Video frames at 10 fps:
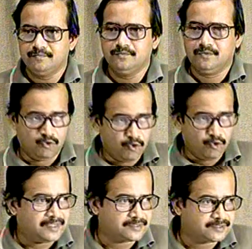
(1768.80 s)
low
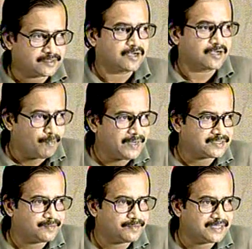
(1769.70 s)
pass complex
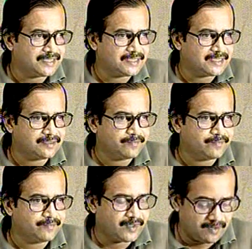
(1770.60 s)
representation.
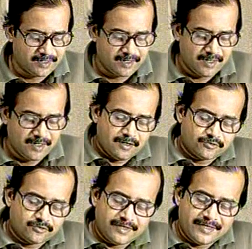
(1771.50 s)
Okay, so
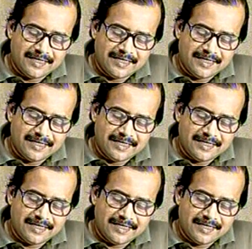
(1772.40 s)
a real